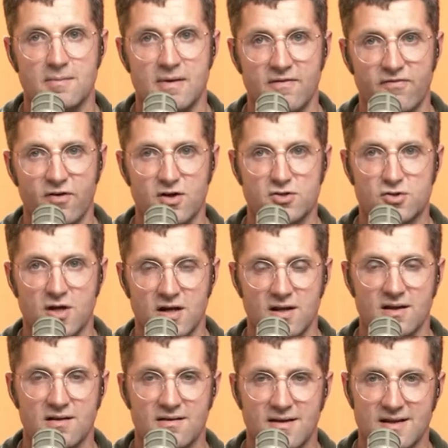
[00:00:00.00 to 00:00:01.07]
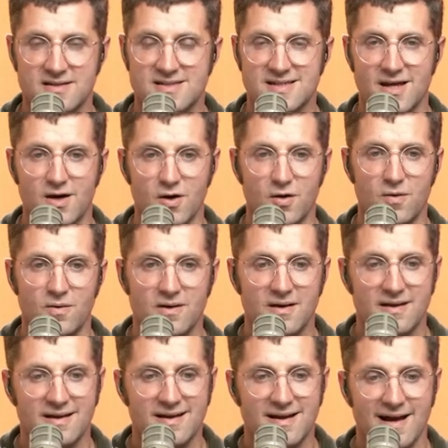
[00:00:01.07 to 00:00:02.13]
to be frustrating. And so
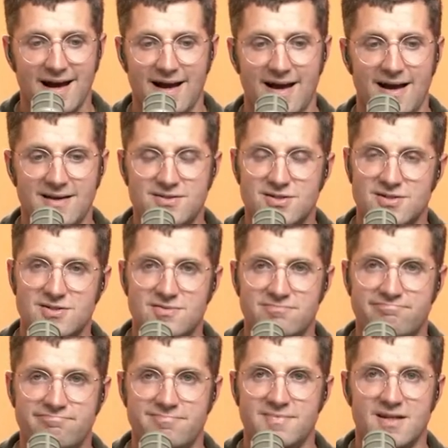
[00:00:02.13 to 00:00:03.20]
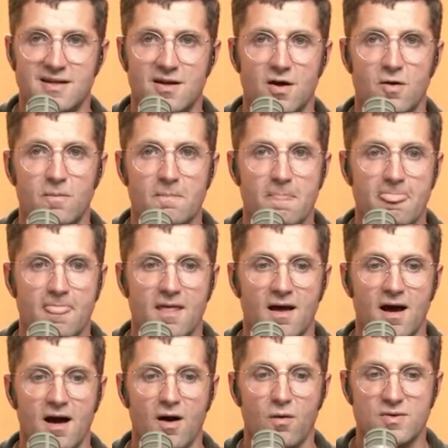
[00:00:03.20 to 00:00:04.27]
I, I just, you know,
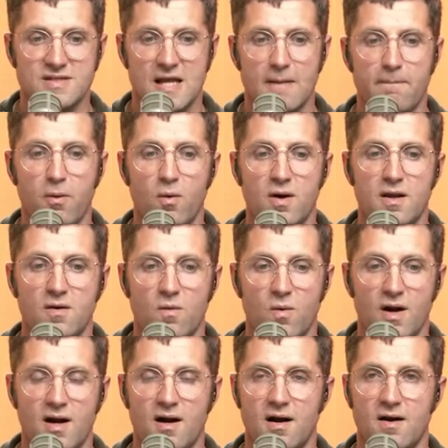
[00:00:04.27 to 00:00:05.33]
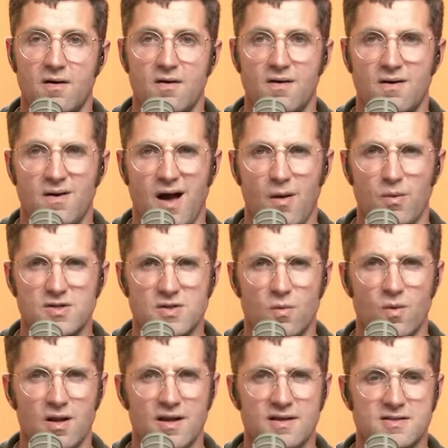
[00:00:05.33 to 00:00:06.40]
uh, was at a point where I wasn't
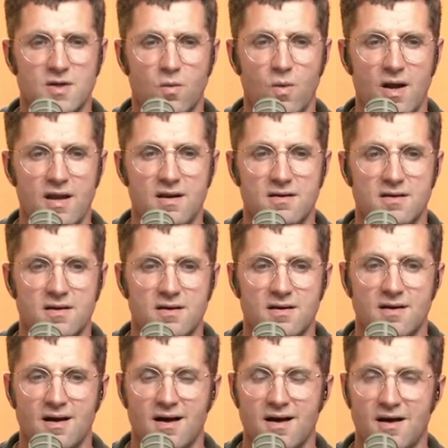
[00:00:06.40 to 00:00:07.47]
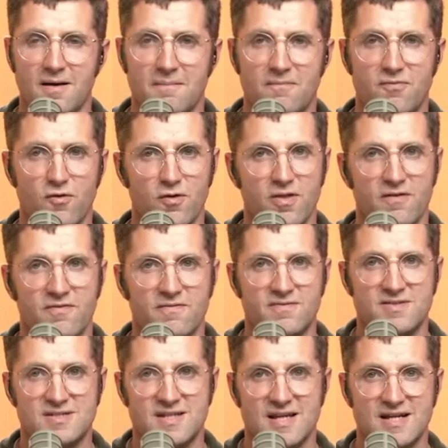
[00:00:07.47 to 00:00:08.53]
willing to wait um, for the
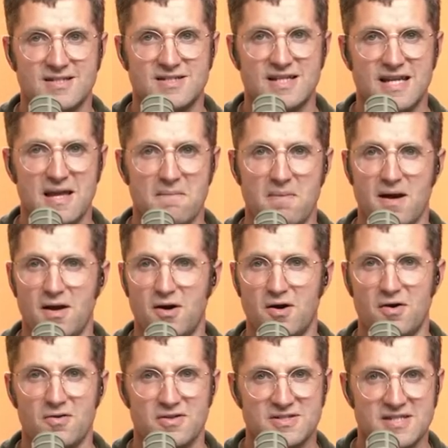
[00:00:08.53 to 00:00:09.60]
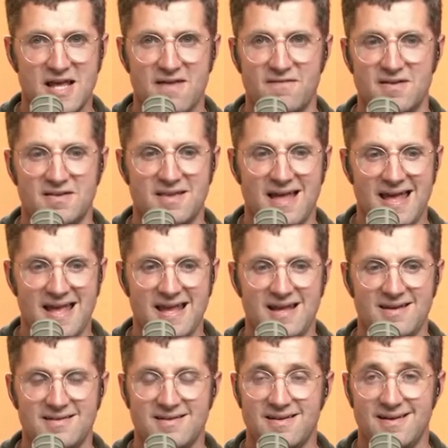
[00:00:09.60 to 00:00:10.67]
six to get better, the seven, the
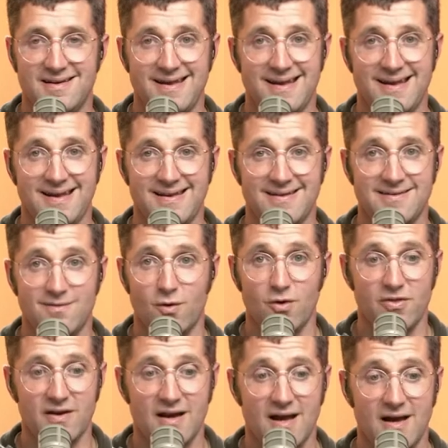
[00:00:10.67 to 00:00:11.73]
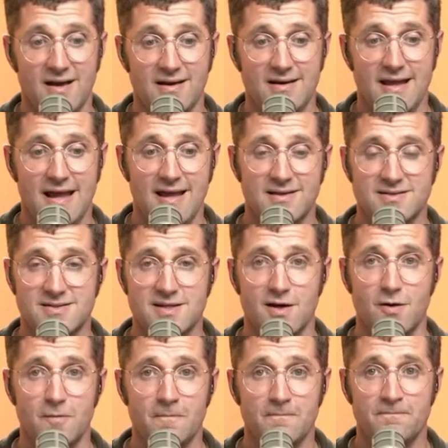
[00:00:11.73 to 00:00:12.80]
eight, and or the nine. And
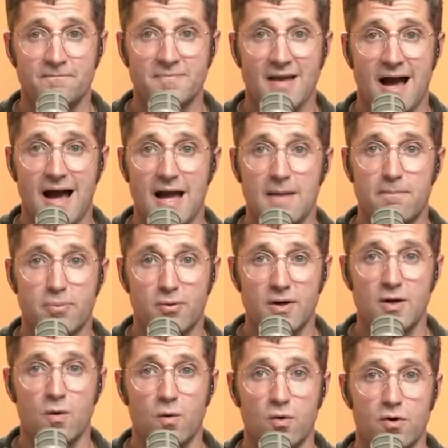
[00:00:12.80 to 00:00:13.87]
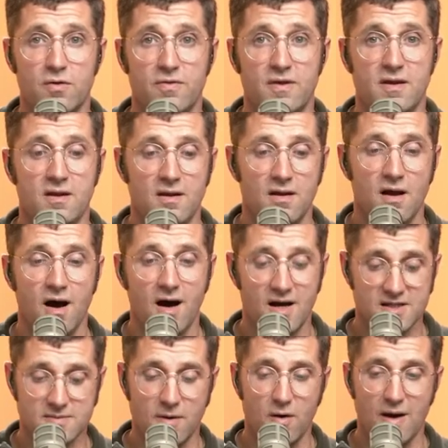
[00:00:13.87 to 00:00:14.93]
so I pre-ordered the
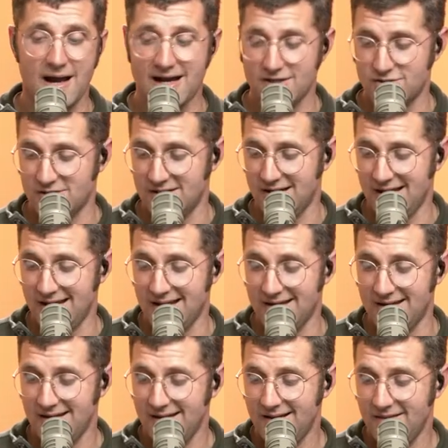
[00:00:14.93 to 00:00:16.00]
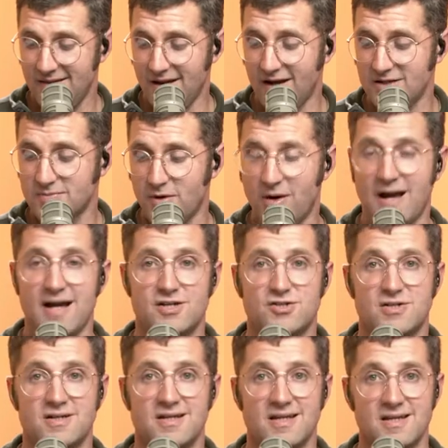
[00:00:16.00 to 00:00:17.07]
Osmo Action, and the Osmo
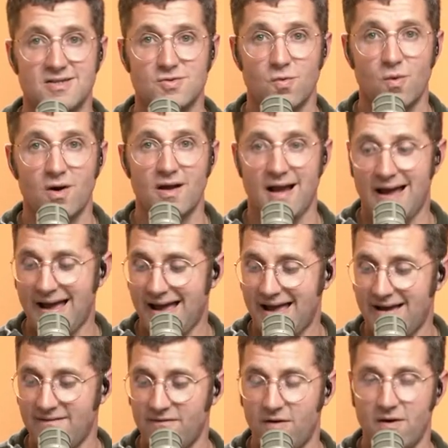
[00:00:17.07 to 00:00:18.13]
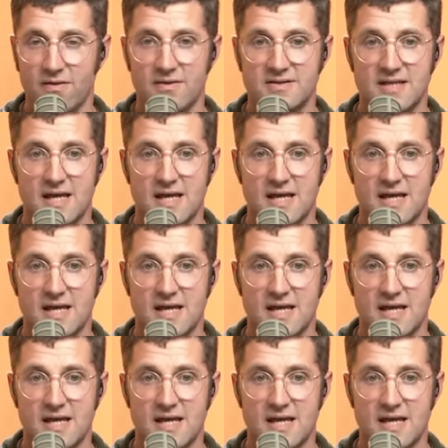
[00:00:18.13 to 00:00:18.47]
Action is what I have on the